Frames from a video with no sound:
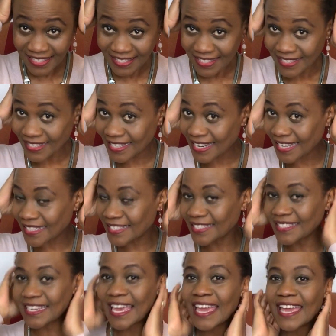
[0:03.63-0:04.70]
is the next
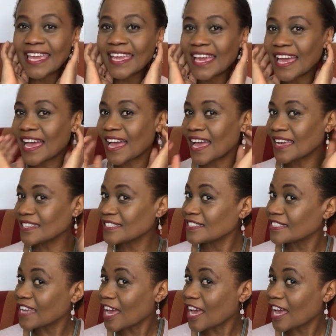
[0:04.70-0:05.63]
day and